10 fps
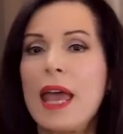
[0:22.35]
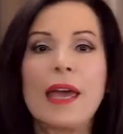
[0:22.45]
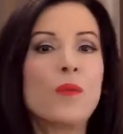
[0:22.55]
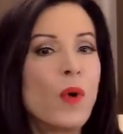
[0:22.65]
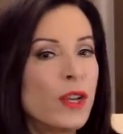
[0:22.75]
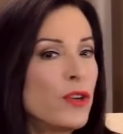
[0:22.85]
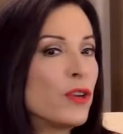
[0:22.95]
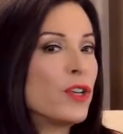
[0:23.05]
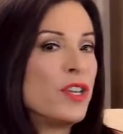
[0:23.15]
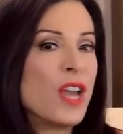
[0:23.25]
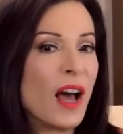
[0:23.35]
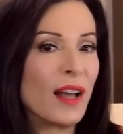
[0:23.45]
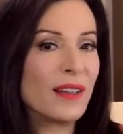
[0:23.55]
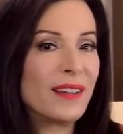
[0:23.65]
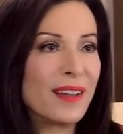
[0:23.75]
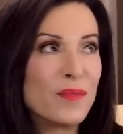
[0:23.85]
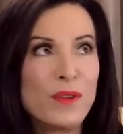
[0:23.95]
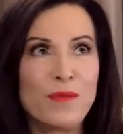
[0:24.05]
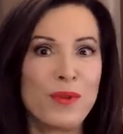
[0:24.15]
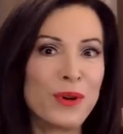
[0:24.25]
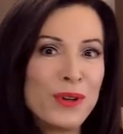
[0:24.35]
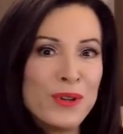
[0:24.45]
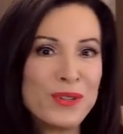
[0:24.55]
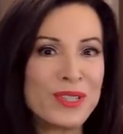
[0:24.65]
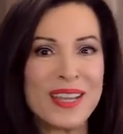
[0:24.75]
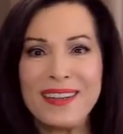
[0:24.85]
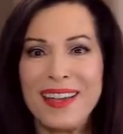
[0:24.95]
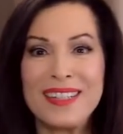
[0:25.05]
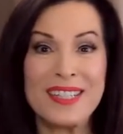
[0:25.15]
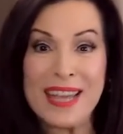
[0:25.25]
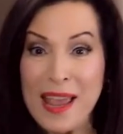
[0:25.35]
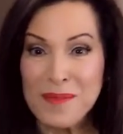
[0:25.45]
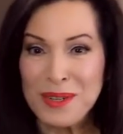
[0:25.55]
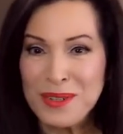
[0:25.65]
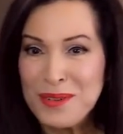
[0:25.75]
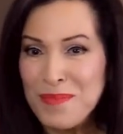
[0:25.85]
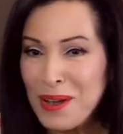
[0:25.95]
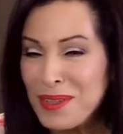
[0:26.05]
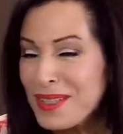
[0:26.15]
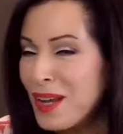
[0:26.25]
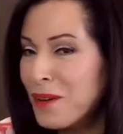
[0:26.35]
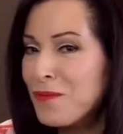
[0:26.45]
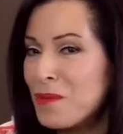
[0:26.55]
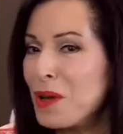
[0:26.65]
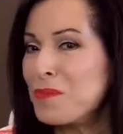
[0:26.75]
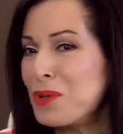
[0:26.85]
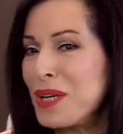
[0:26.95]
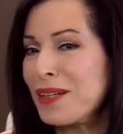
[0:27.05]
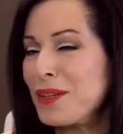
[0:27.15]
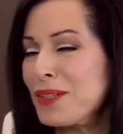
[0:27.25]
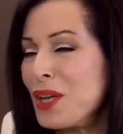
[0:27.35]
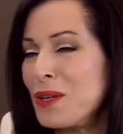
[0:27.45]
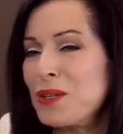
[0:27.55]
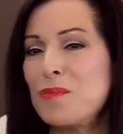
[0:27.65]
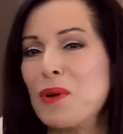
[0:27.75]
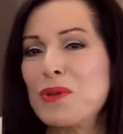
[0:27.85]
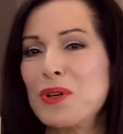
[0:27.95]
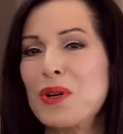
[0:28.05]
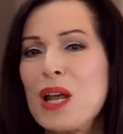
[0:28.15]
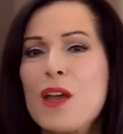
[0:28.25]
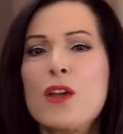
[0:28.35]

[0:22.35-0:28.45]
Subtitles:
And when you're young and before your skin gets damaged by the sun from unprotected sun exposure,